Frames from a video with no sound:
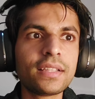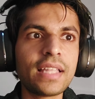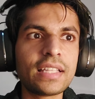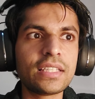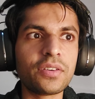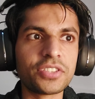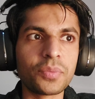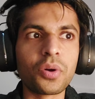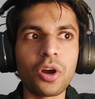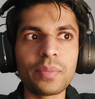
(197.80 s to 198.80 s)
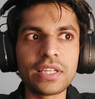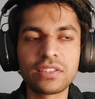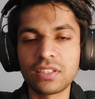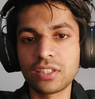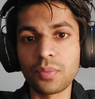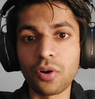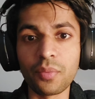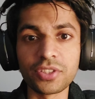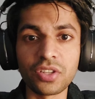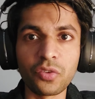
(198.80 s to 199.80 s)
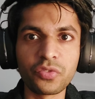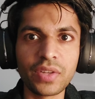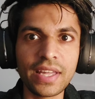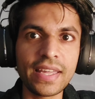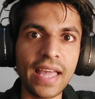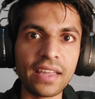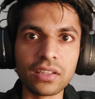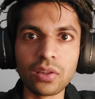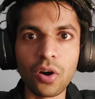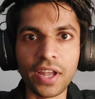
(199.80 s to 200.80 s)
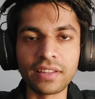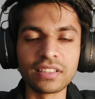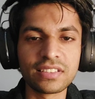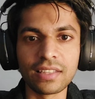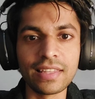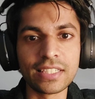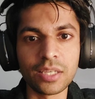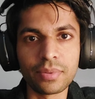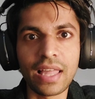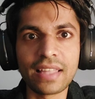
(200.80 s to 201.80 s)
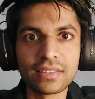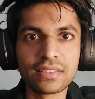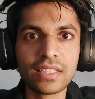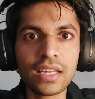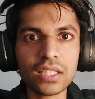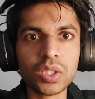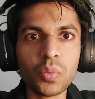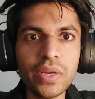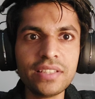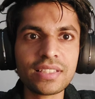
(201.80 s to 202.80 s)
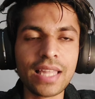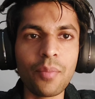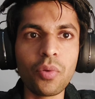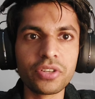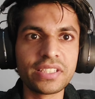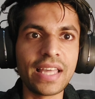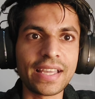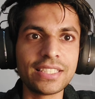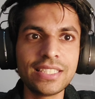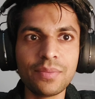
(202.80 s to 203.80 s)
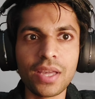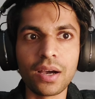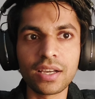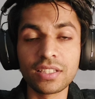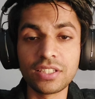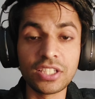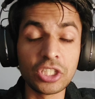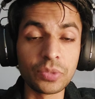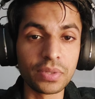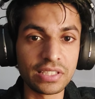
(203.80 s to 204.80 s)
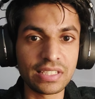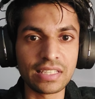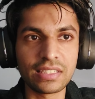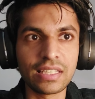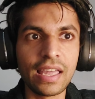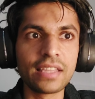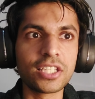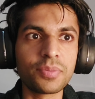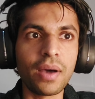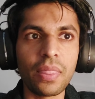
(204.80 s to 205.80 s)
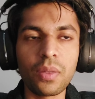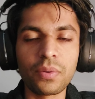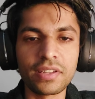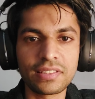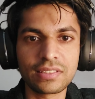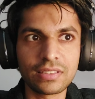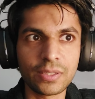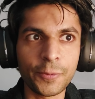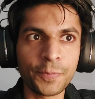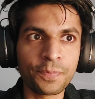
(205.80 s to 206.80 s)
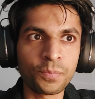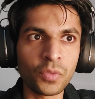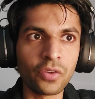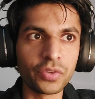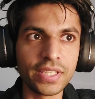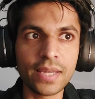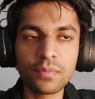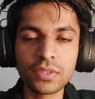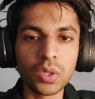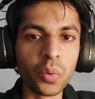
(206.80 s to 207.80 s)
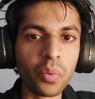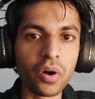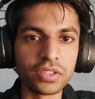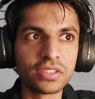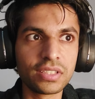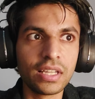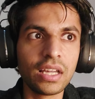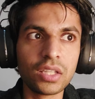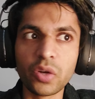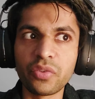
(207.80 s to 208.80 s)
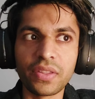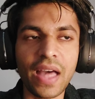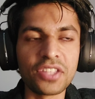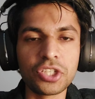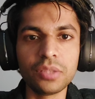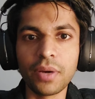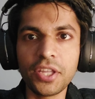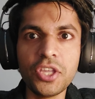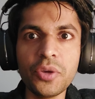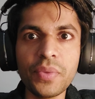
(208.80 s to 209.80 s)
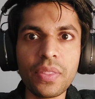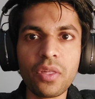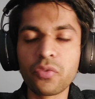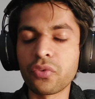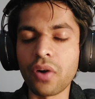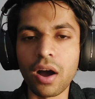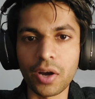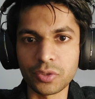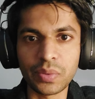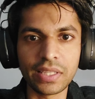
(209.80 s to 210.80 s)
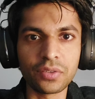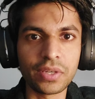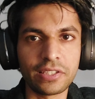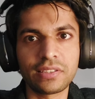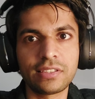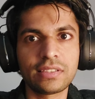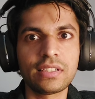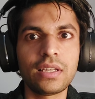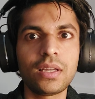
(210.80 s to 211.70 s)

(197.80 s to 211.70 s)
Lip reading: Then there is the promise of AI unlocking the sun-lit uplands, the reason that most in academia continue to persist despite the risks. For them, the rewards, not financial but human, far outweigh the risks.